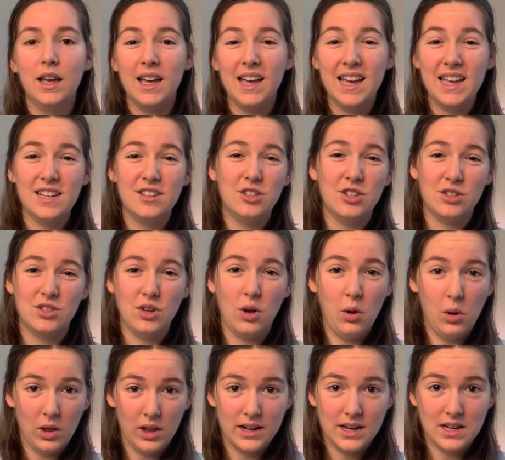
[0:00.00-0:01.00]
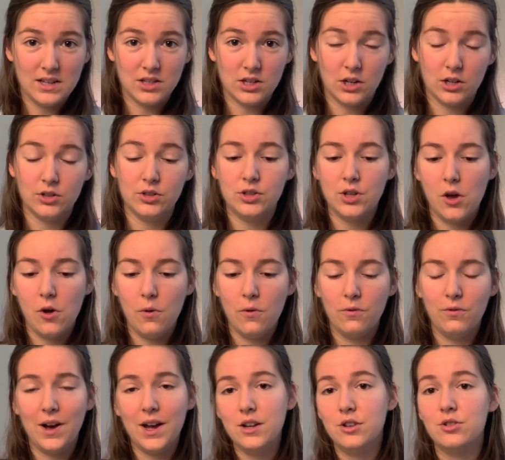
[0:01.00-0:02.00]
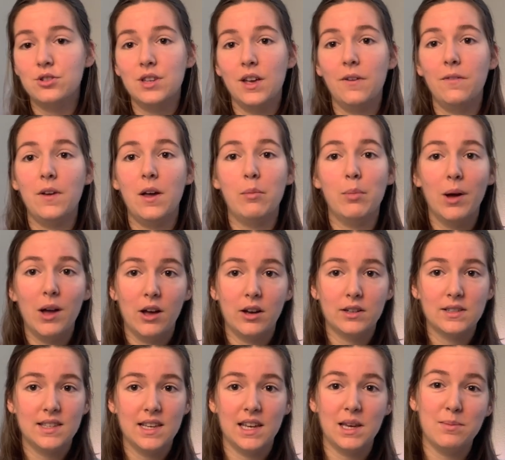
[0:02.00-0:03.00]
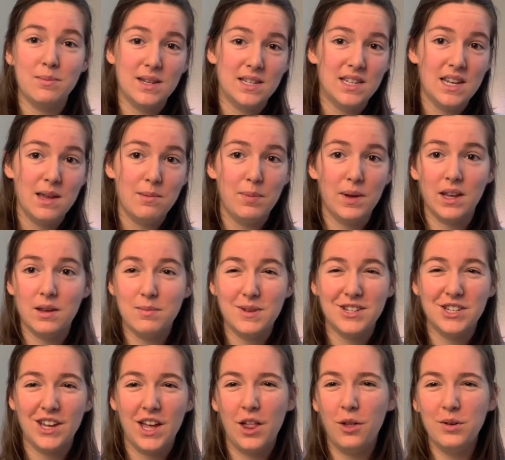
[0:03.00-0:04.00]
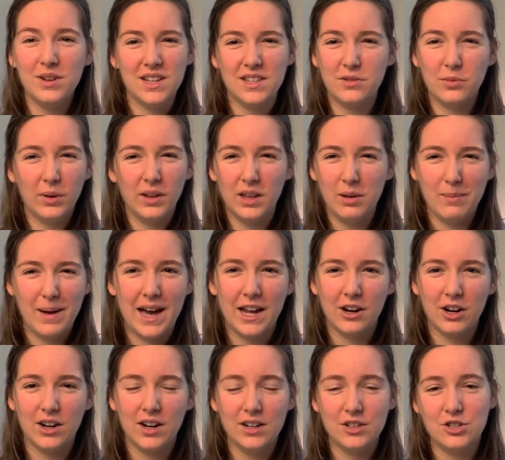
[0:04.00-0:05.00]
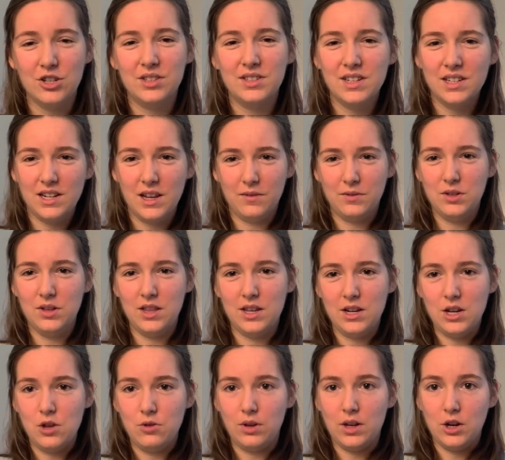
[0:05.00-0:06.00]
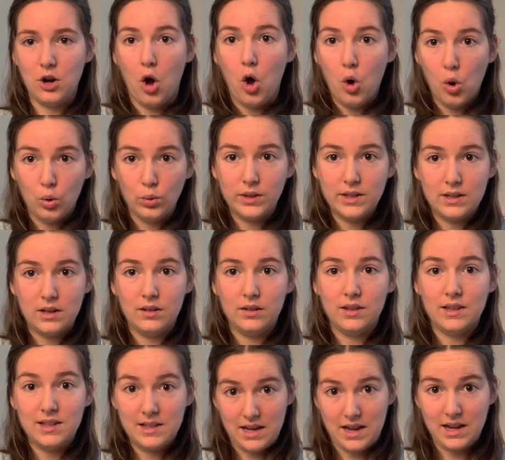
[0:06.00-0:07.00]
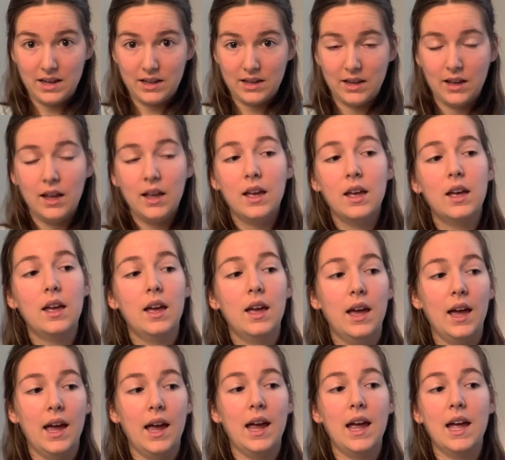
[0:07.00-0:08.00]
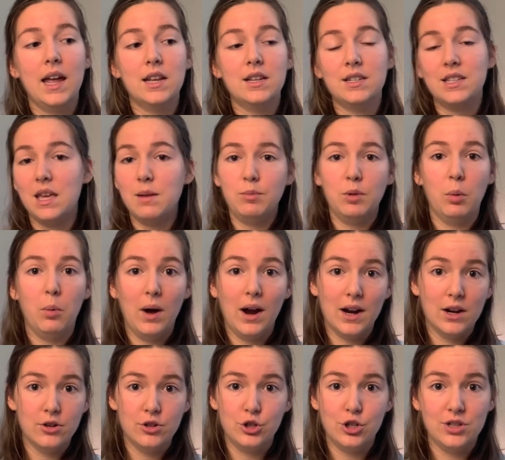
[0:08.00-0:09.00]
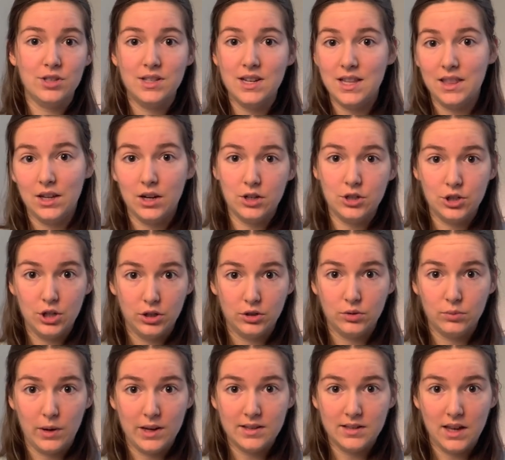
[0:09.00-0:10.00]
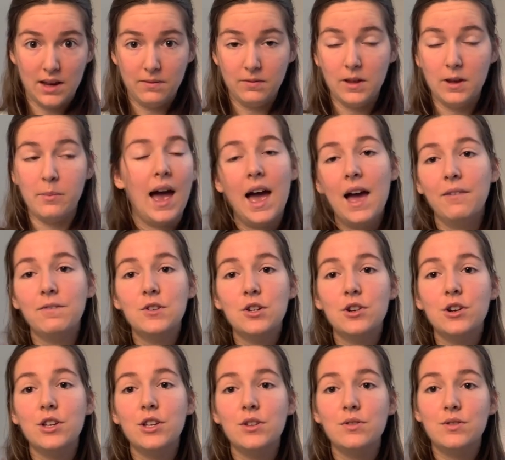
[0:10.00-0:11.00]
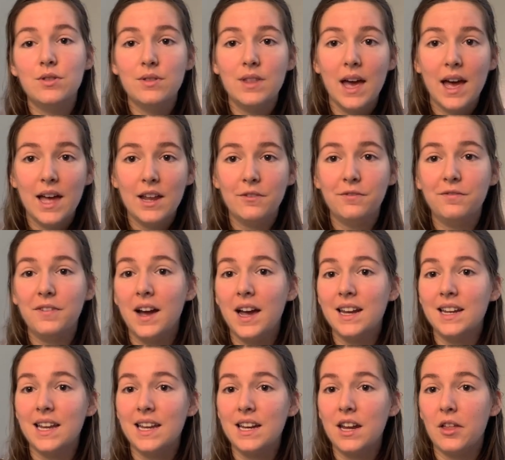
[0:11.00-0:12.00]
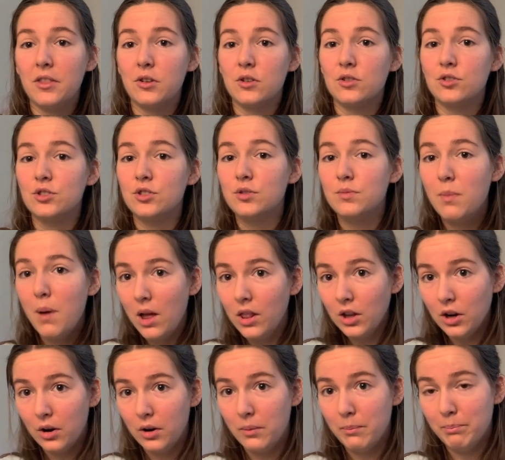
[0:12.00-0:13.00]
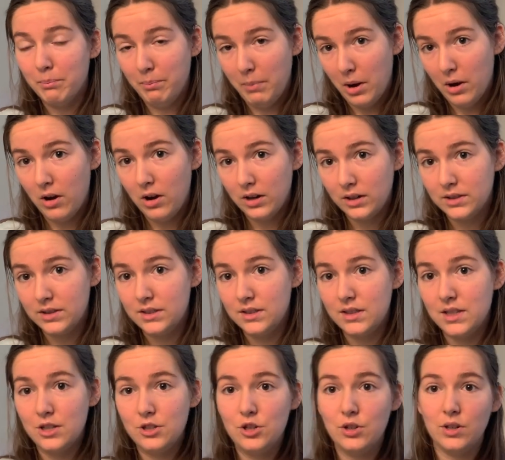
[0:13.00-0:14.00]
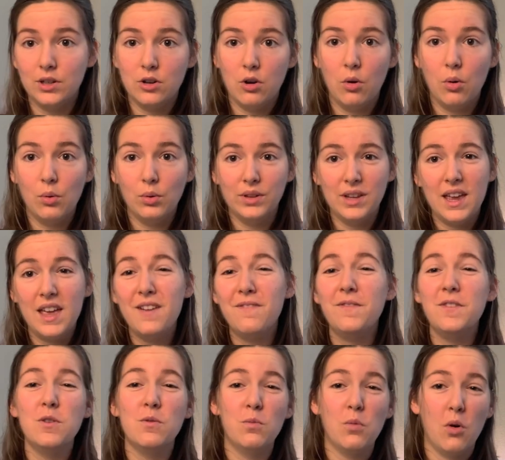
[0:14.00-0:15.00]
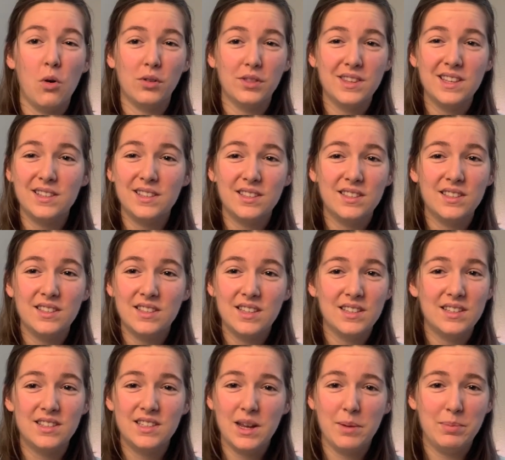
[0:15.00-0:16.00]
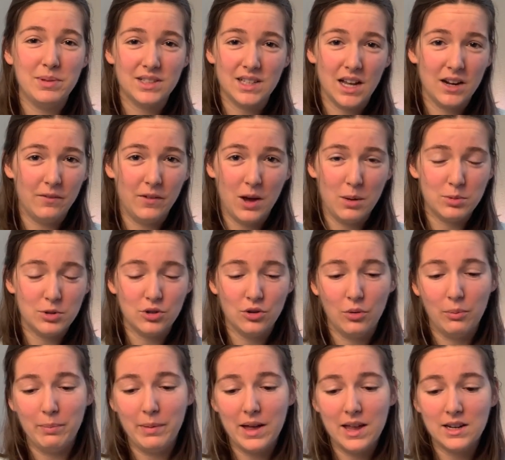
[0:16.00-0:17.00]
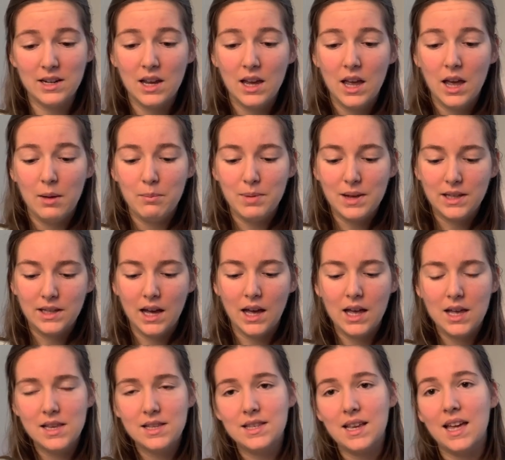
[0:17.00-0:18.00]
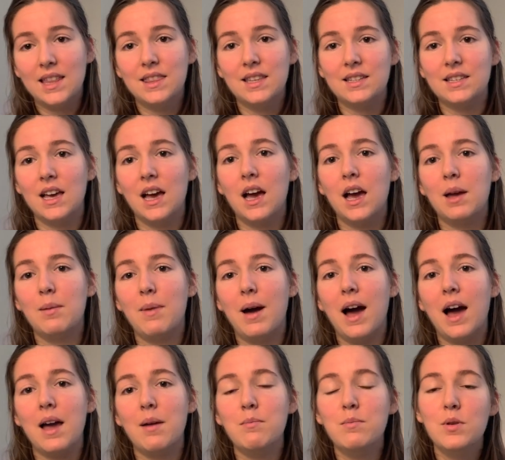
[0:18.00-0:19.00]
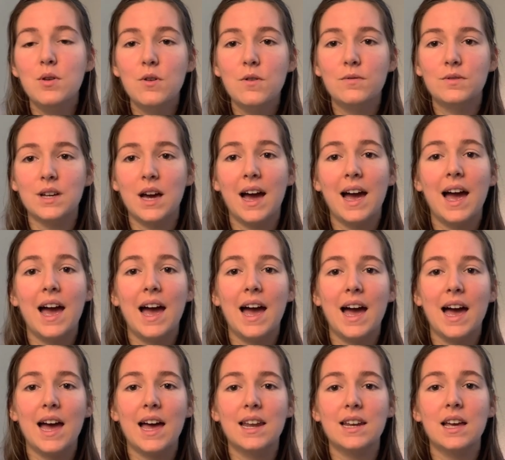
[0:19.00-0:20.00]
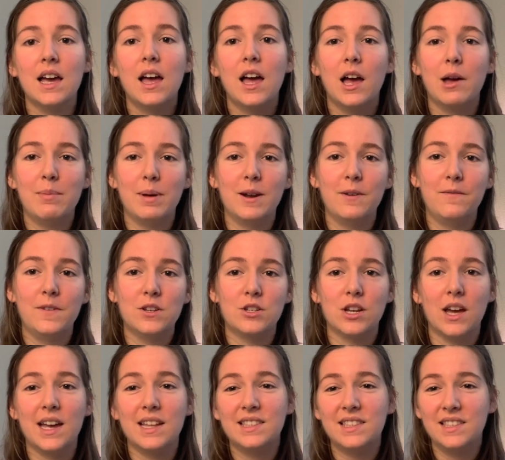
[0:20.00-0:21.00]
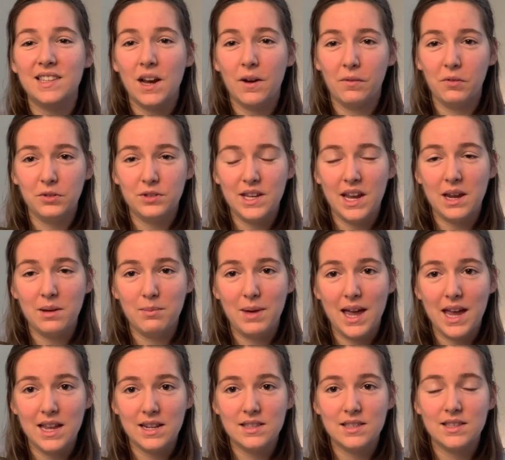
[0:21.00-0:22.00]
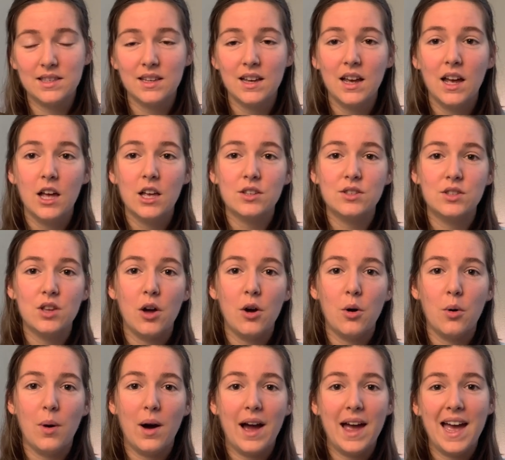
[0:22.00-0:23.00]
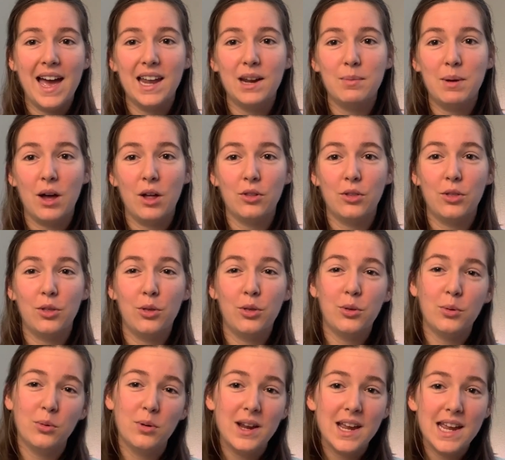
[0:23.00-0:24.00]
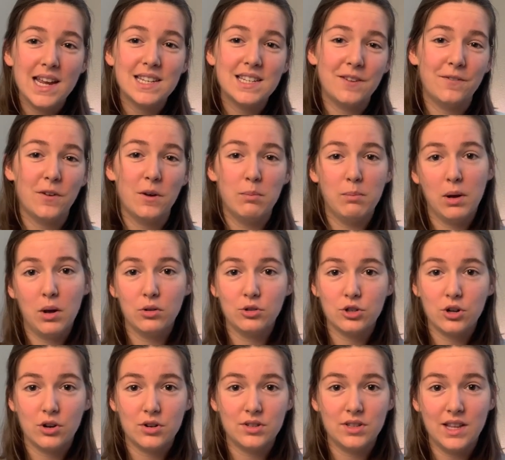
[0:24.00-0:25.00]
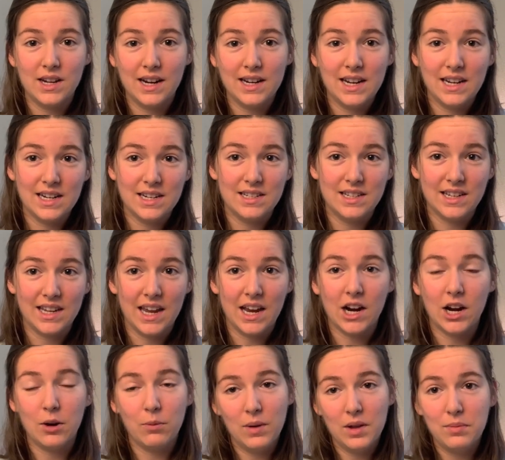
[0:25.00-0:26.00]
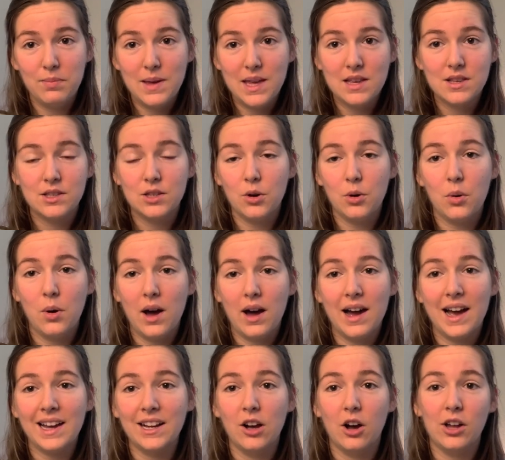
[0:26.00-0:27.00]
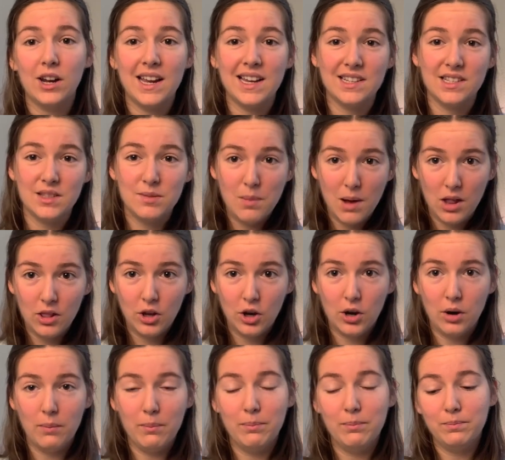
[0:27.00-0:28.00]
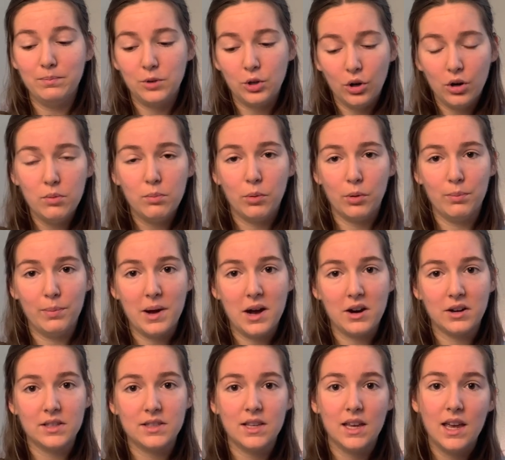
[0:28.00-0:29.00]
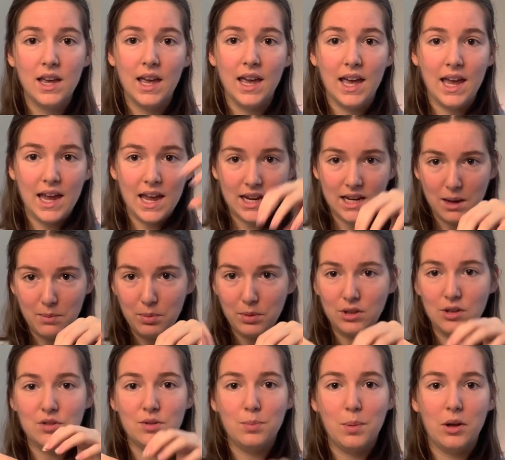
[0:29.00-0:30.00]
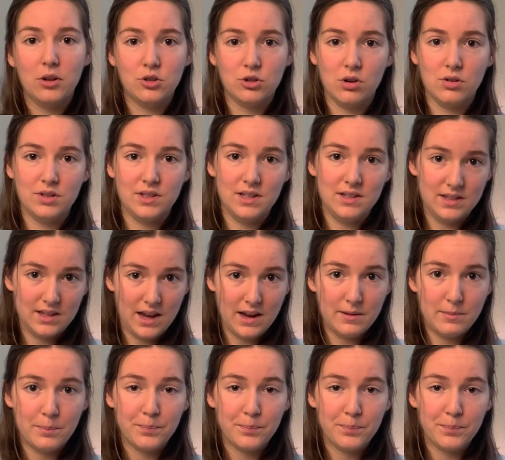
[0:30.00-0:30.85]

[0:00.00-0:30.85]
It's just a whole lot easier. So find yourself a box. It can be deep, it can be shallow, it doesn't really matter. Just enough so that you can hold the tank and keep the wires just in there and tucked away safely. After you do that, find another smaller box that you can hold if you want. This step is kind of optional, but because at the time I moved, I had a betta fish, I had several tank mates. So I had about 3 different ball jars that I needed to carry with me. So I got a smaller cardboard box and I put those ball jars inside.